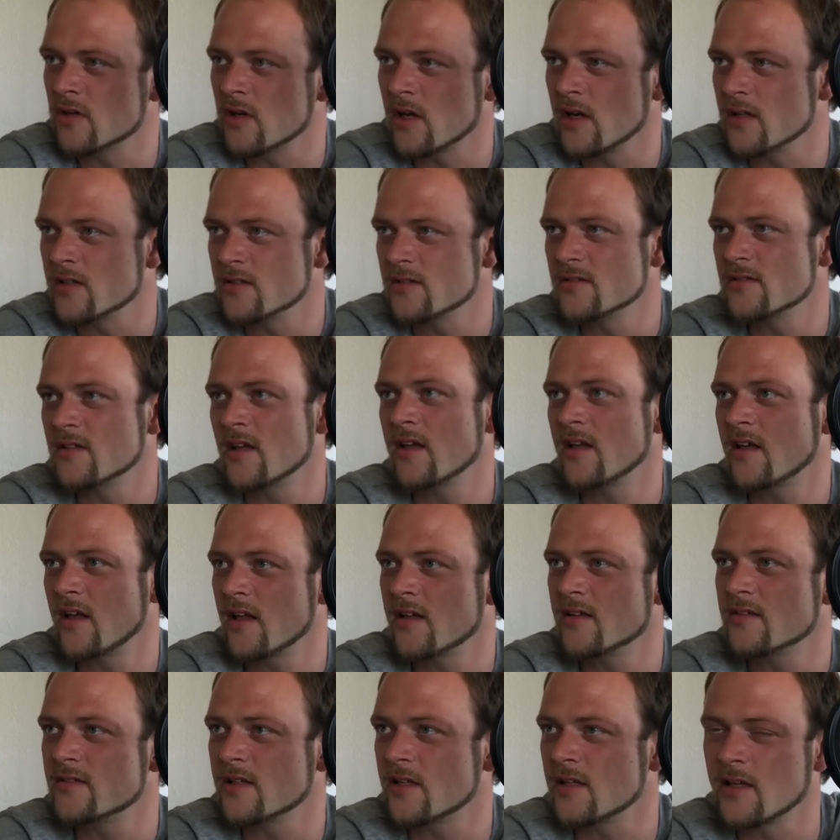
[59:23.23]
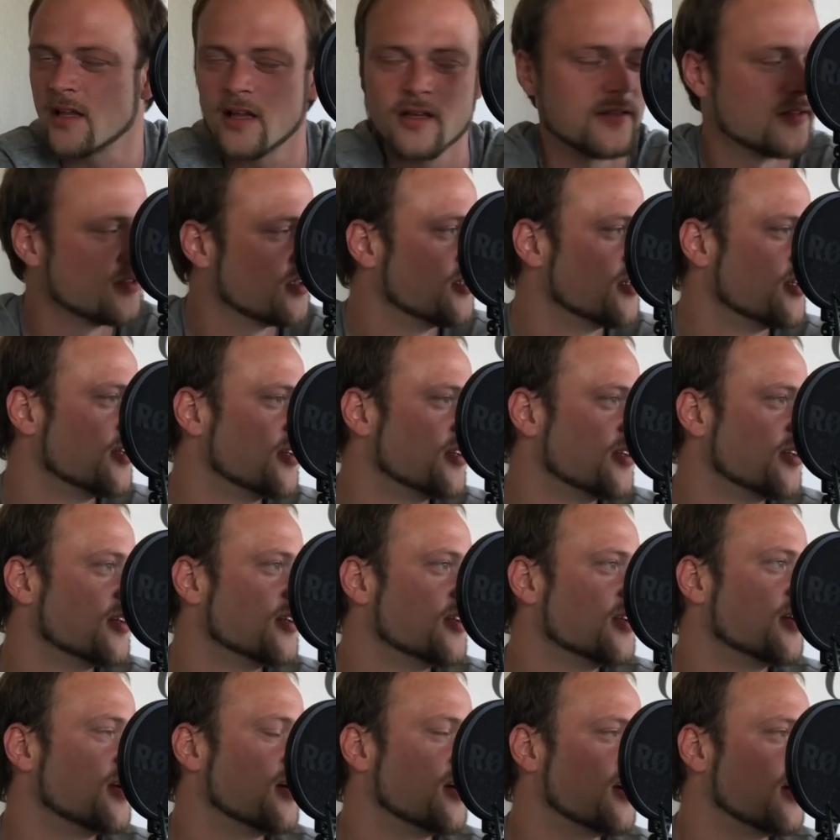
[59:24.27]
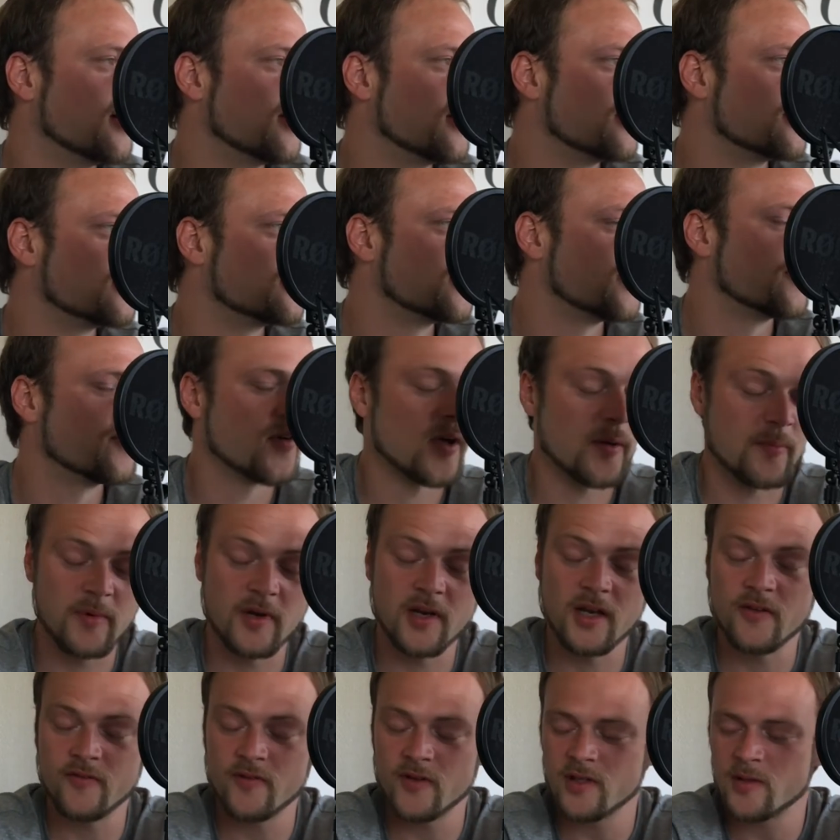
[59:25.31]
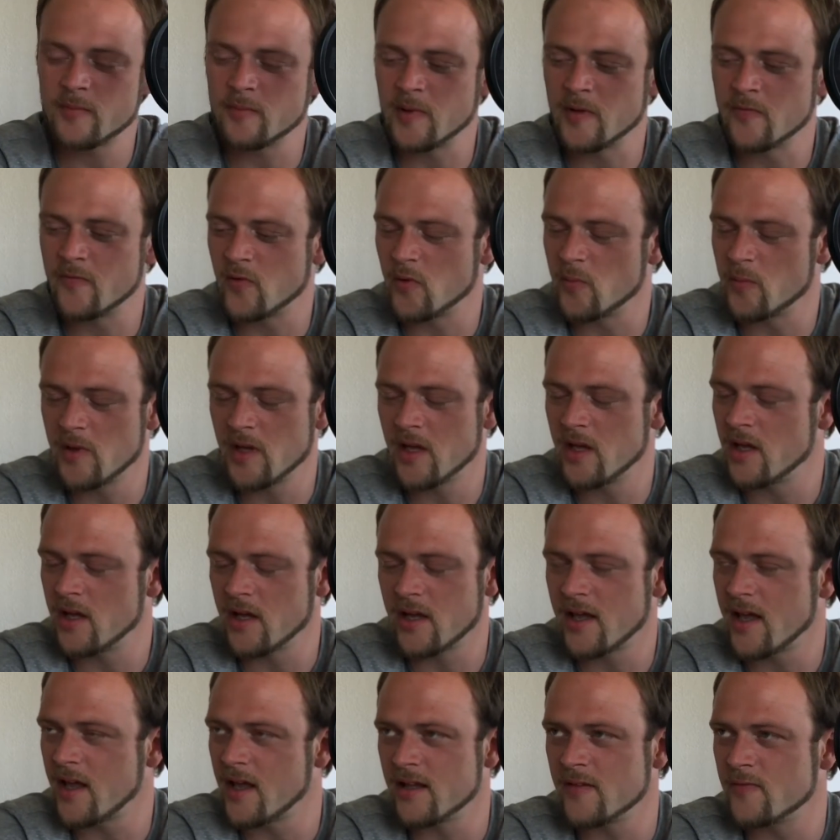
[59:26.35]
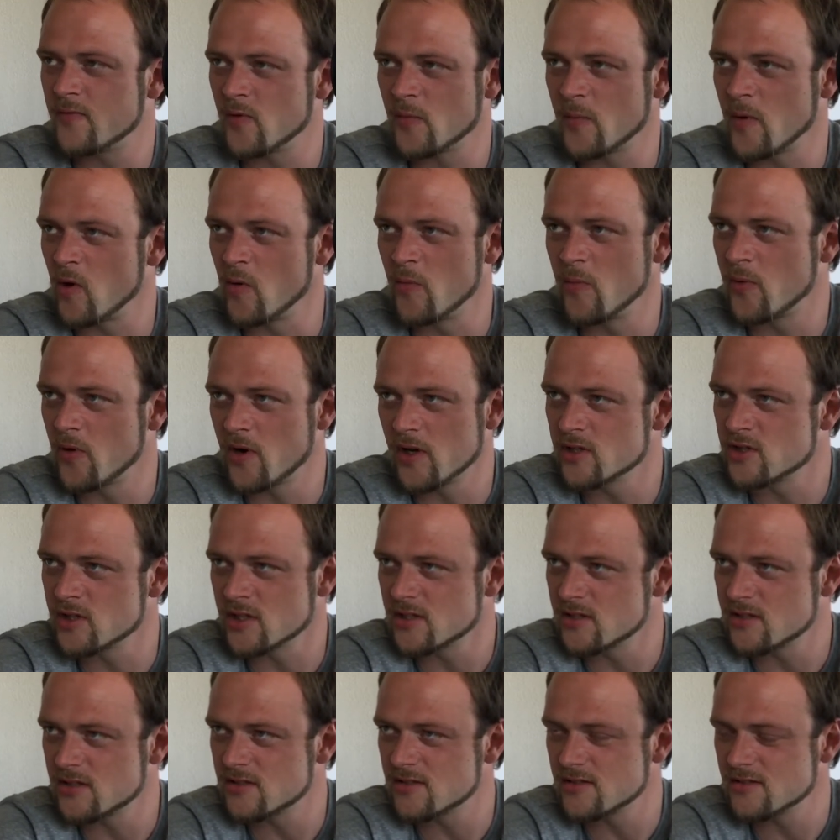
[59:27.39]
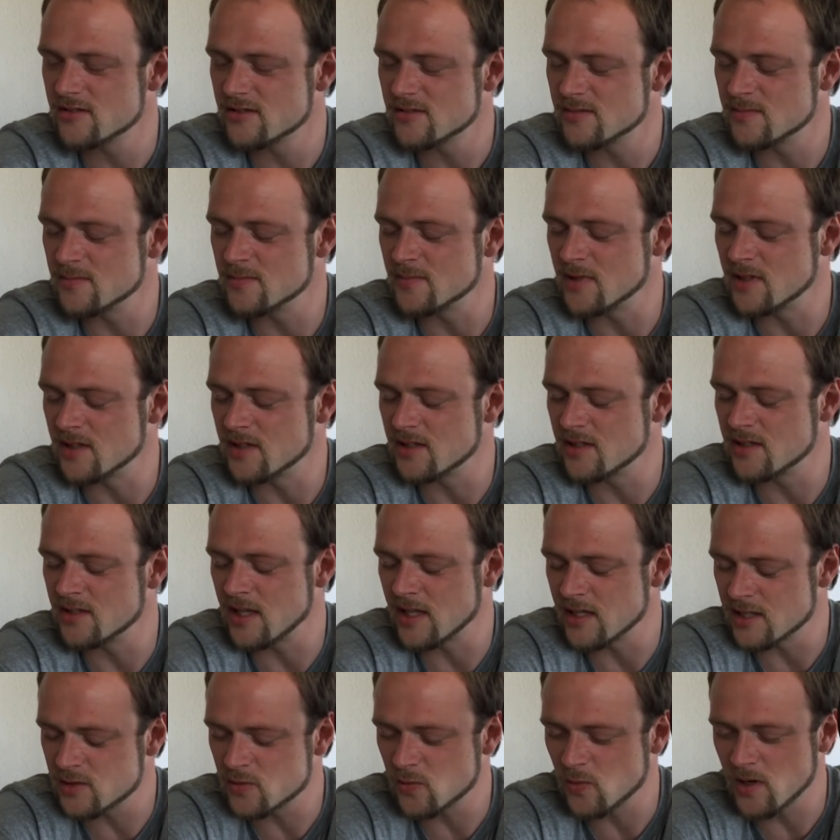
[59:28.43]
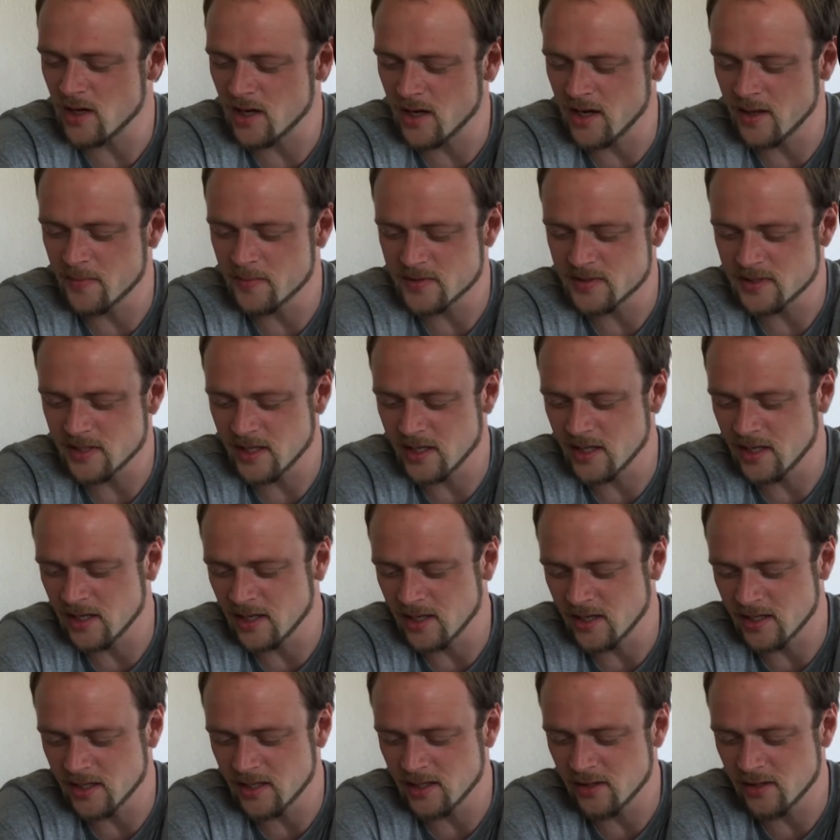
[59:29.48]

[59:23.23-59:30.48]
guys'. I can't say that if I believe it, but for me, I can't for my own projects. But that's why I'm saying like